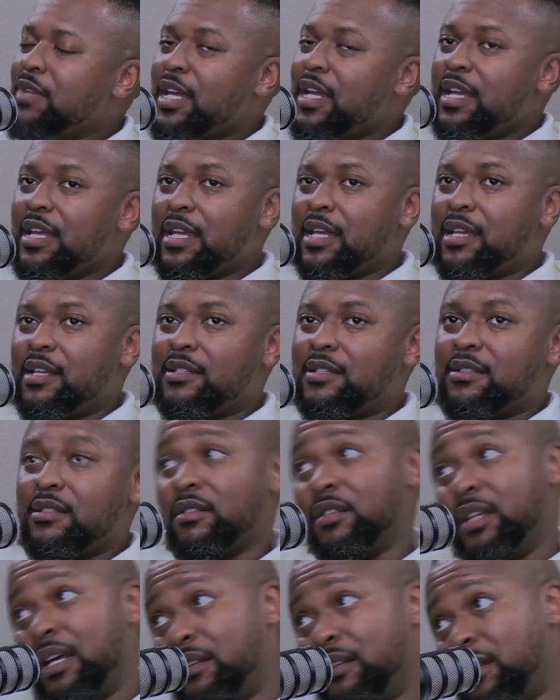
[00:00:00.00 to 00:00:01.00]
is
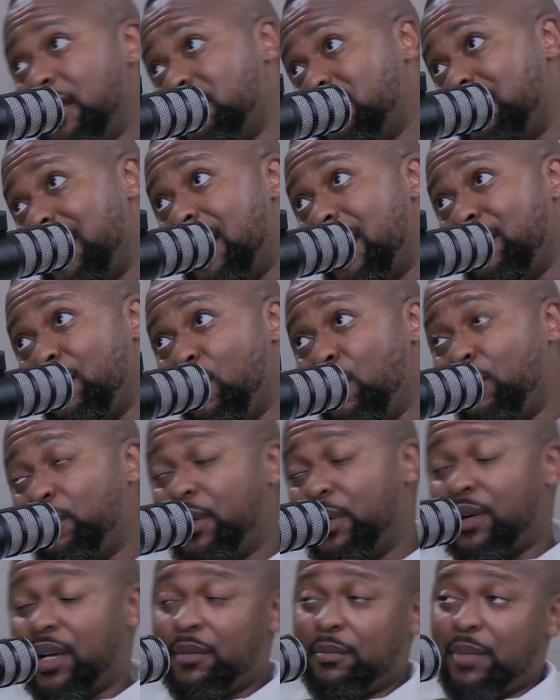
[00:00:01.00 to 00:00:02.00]
that's the other
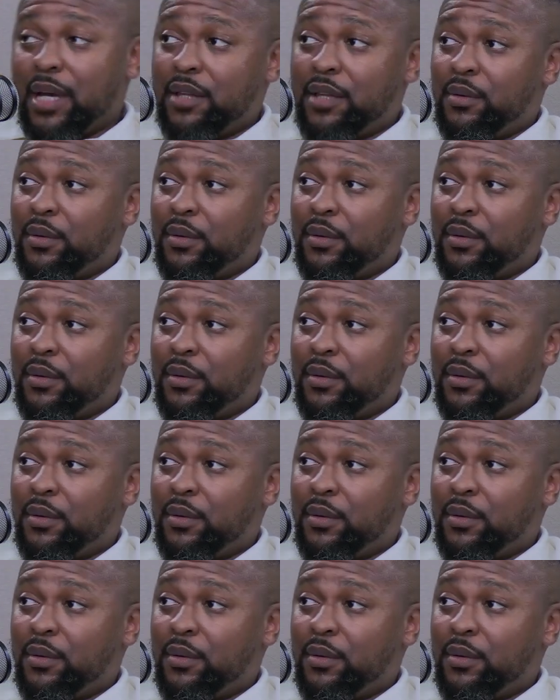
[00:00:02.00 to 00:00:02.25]
copyright, by the way.